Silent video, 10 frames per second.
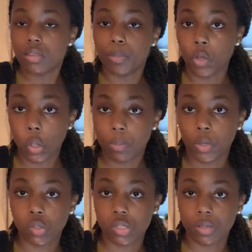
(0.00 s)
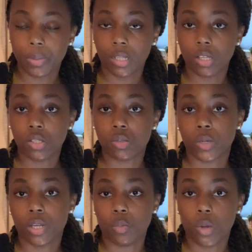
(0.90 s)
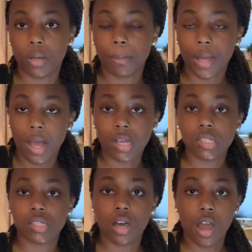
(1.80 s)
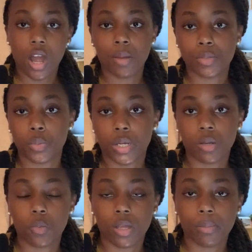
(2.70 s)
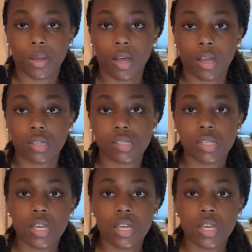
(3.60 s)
Both bolster pillows were in 1 box, the arms were in 1 box,